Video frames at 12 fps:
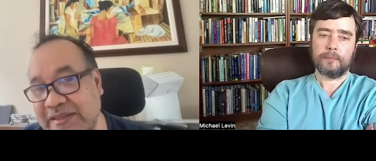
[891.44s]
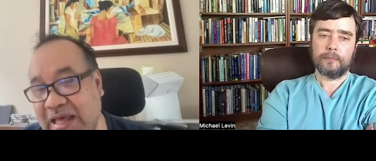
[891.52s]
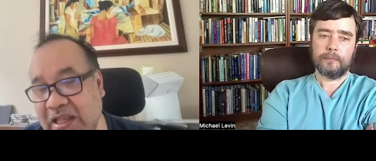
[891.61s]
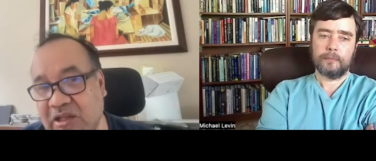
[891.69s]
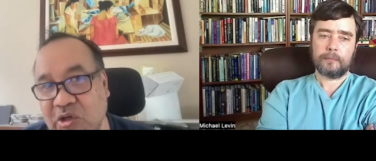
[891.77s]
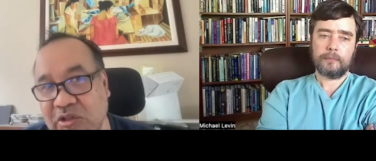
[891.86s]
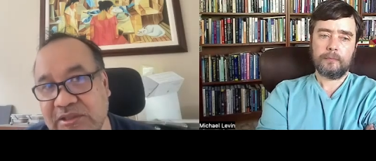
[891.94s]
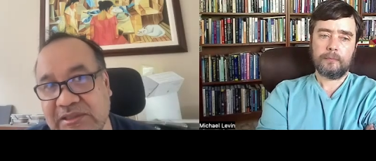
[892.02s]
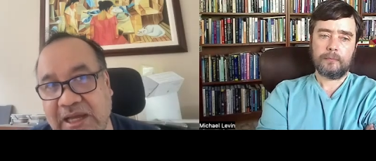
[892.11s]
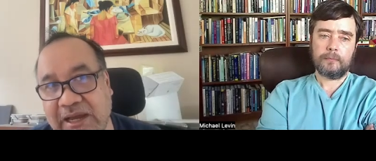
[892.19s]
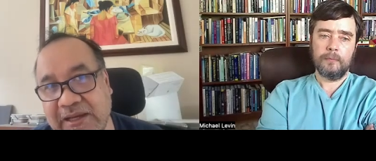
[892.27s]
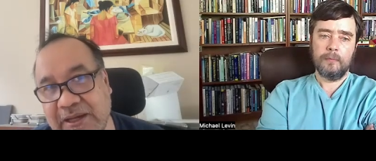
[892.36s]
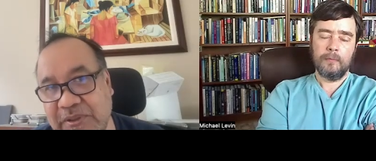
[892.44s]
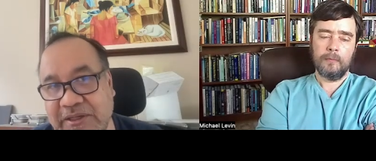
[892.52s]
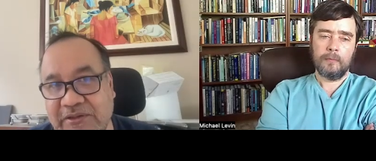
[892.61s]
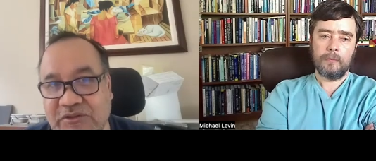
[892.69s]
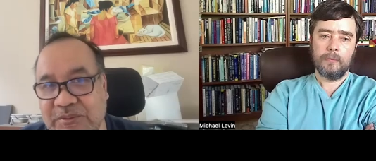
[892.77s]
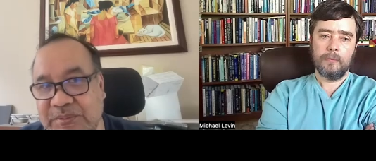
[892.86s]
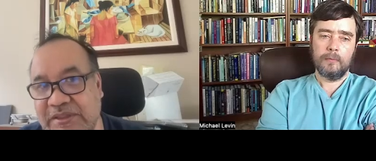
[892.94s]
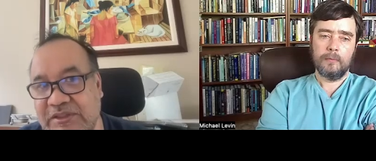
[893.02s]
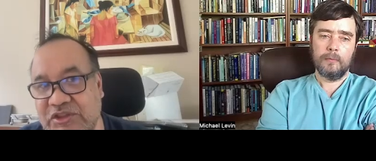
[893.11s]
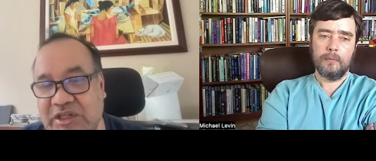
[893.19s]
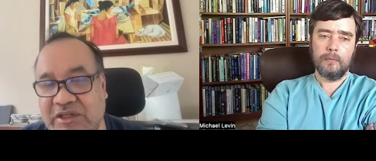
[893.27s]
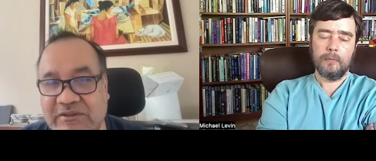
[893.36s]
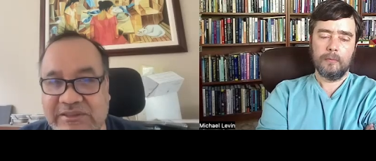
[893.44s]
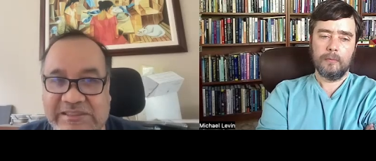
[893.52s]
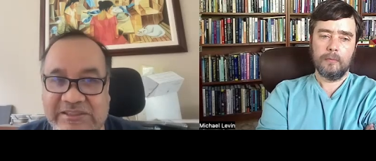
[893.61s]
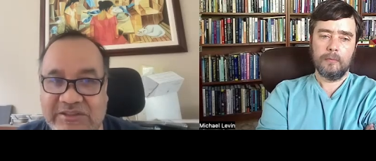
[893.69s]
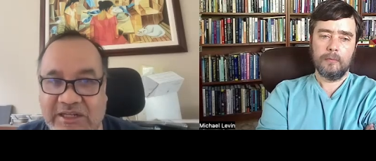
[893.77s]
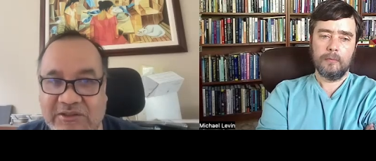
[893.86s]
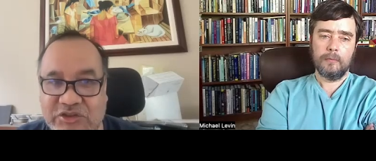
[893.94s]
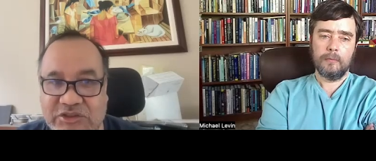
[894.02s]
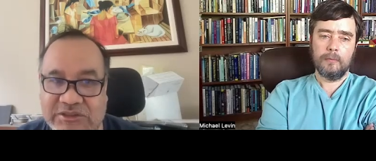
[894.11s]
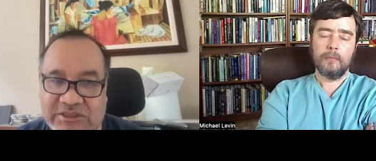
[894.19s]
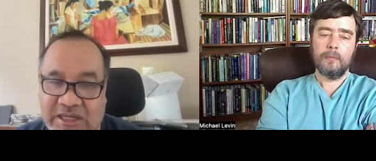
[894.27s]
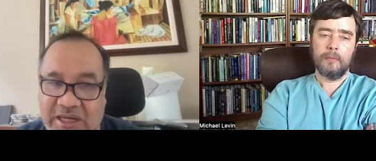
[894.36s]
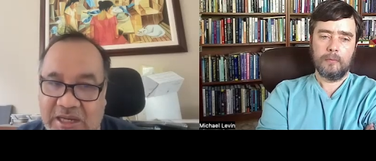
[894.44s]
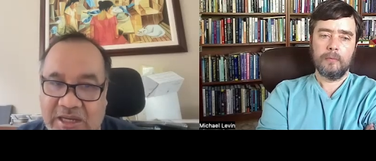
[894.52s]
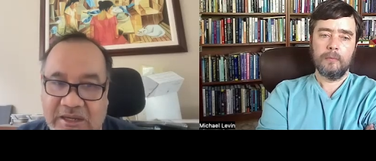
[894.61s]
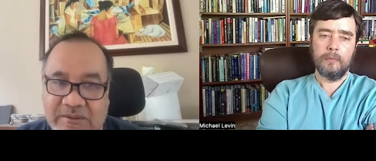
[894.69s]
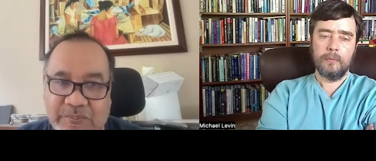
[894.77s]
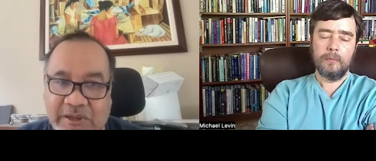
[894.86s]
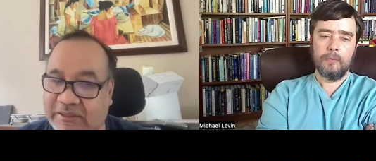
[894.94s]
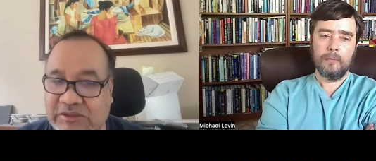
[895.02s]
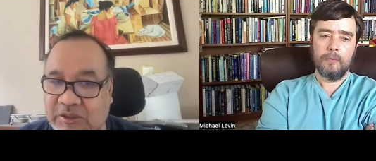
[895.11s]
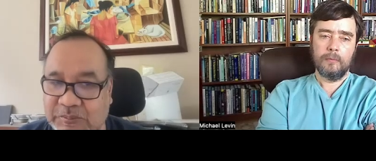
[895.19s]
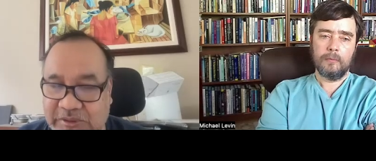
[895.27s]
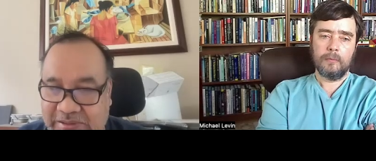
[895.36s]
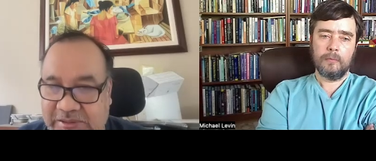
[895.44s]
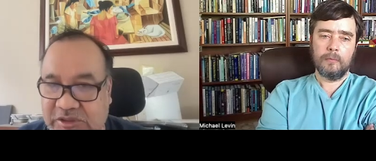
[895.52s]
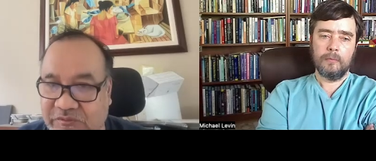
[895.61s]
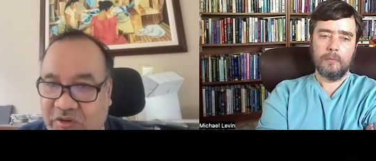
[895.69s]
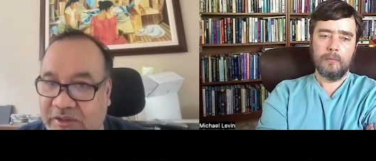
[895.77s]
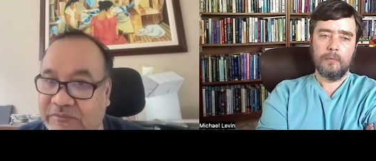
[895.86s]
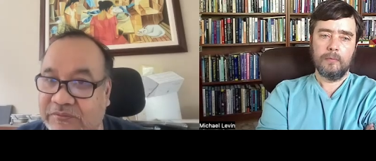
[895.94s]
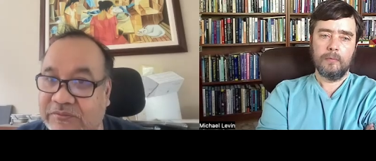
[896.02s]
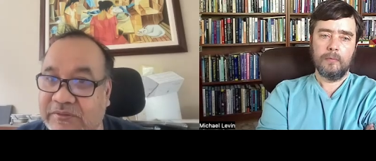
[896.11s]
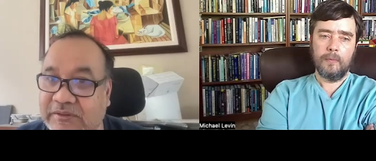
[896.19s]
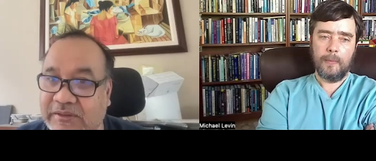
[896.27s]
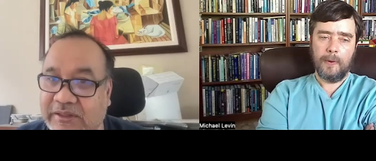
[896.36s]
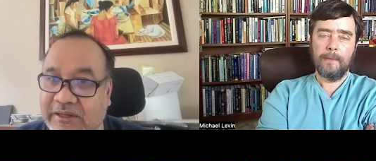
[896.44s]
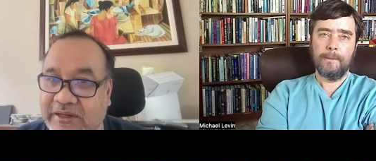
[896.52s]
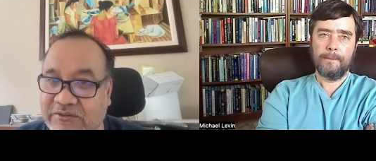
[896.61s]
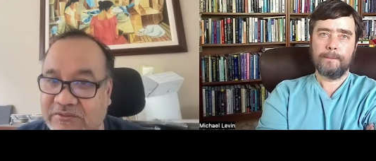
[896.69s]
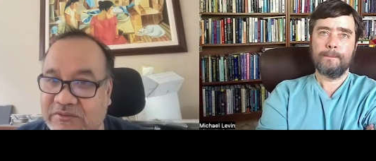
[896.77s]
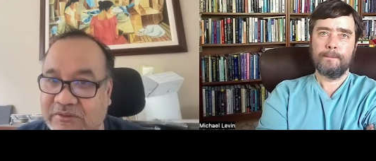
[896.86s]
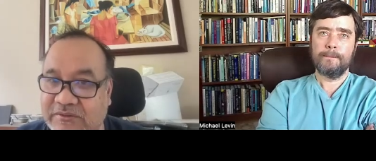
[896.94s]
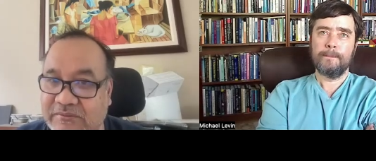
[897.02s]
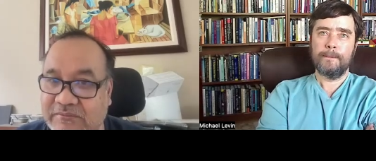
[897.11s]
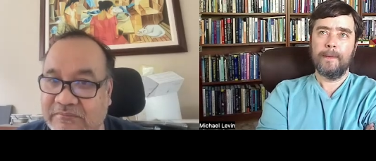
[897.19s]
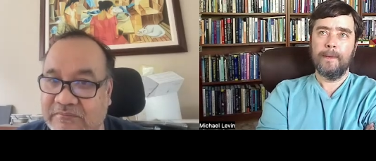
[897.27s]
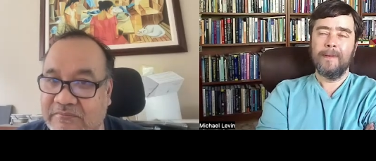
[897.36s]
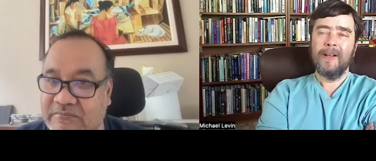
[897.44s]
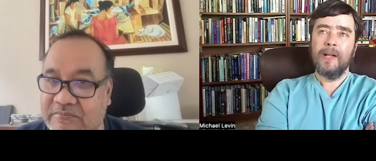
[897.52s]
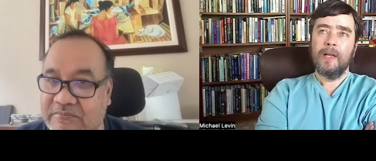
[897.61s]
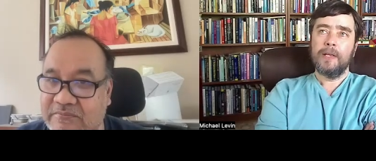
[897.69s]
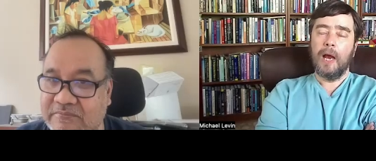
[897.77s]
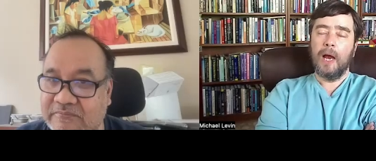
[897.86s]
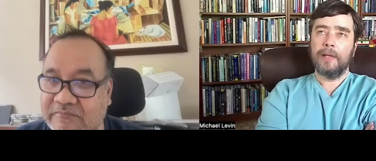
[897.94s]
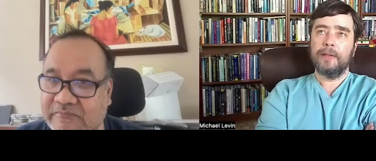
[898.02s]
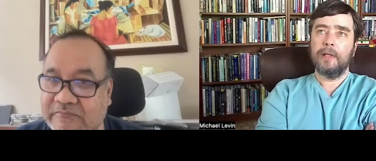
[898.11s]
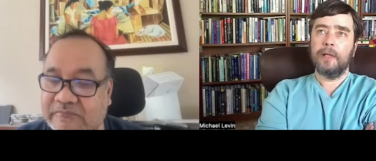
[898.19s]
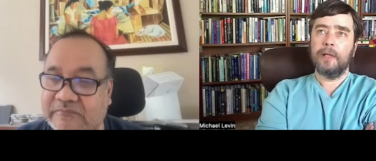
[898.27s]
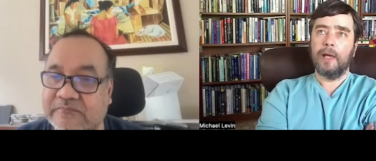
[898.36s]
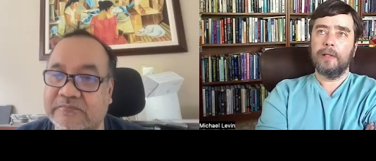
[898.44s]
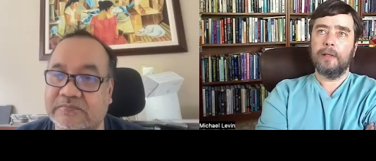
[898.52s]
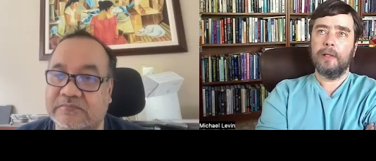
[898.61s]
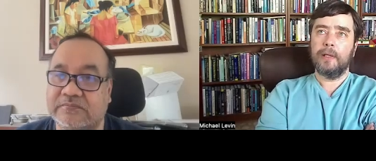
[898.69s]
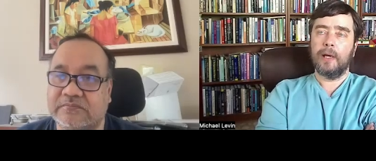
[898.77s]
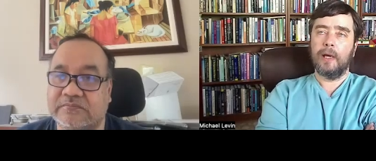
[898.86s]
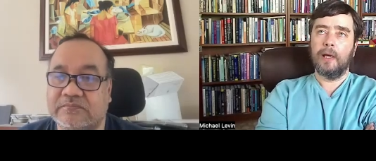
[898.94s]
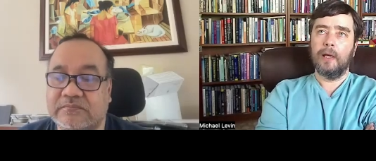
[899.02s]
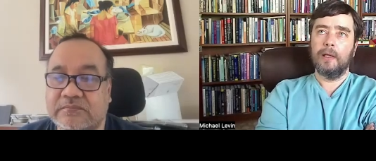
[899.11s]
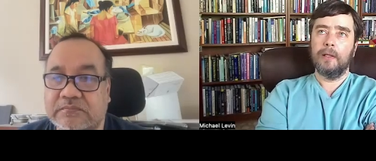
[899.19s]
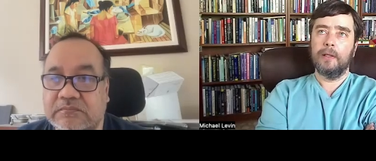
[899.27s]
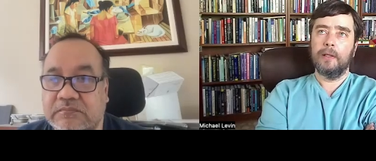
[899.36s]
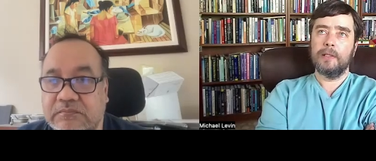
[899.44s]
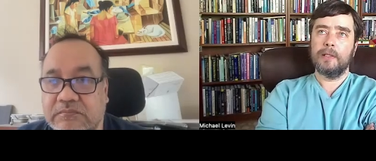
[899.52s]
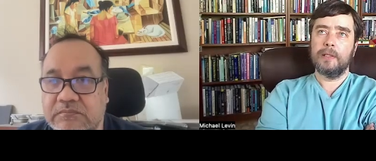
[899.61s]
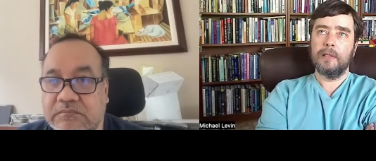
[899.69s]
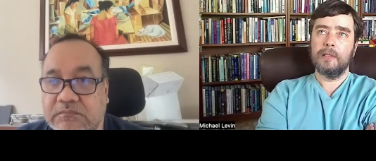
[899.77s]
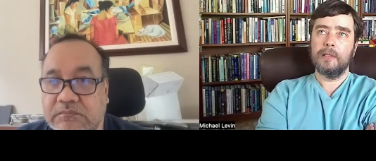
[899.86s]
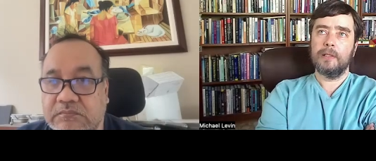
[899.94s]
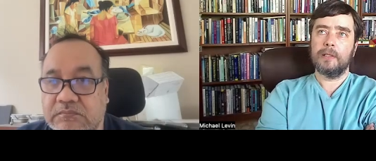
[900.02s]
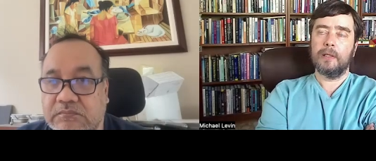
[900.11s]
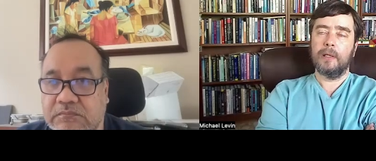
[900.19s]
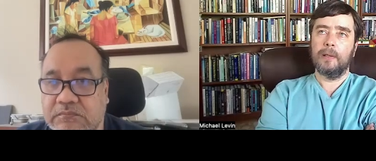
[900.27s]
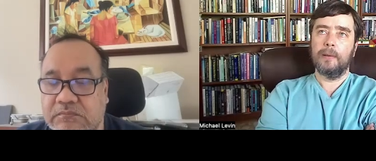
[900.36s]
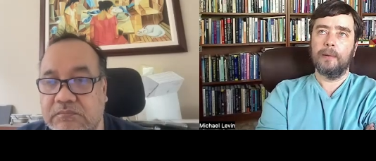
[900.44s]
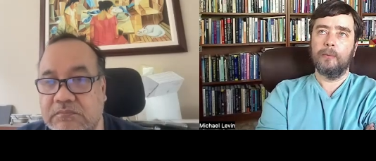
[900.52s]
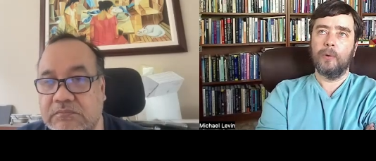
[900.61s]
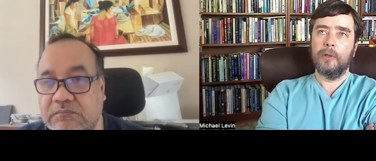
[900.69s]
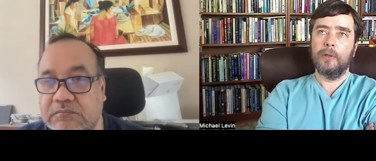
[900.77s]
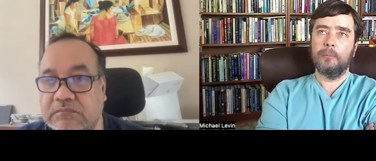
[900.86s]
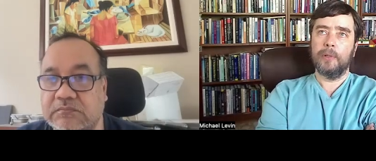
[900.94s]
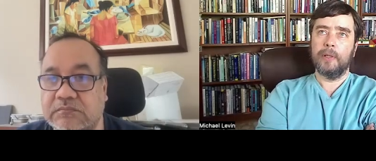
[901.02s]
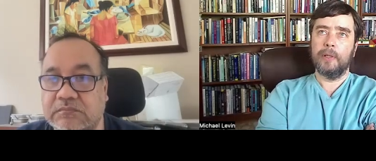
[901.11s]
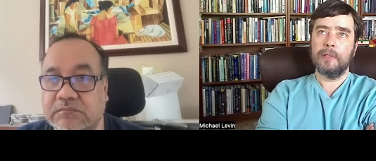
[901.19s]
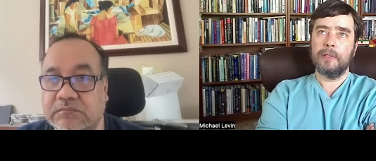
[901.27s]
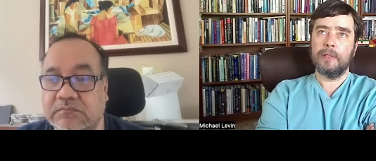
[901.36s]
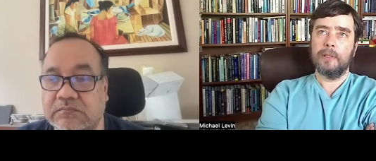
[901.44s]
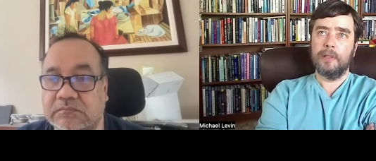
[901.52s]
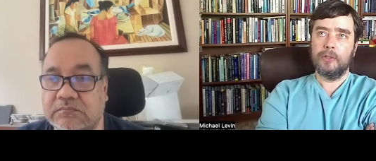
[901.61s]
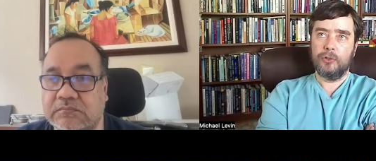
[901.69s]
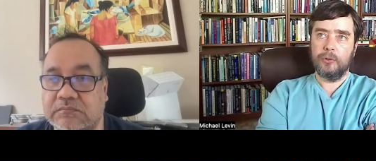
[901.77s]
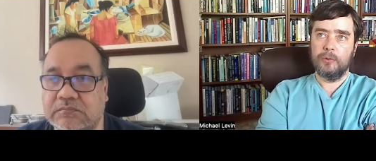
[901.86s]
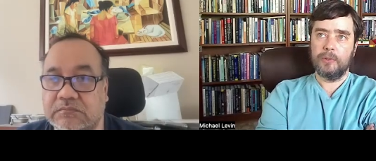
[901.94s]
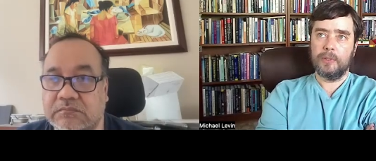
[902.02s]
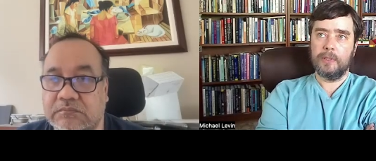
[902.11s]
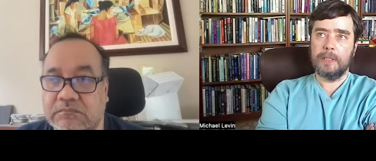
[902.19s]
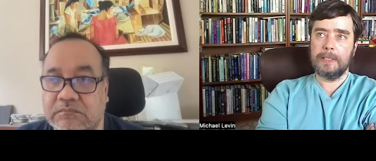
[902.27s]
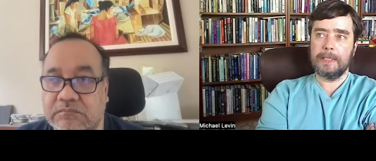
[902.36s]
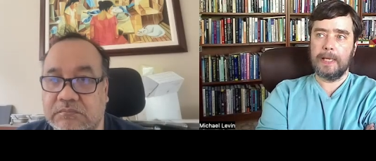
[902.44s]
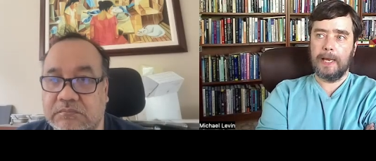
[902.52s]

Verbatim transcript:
Speaker 1: that looks like, appears to be generally intelligent, but it's completely devoid of agency.
Speaker 2: Yeah, yeah. I think I think uh, this this uh, one of the biggest issues is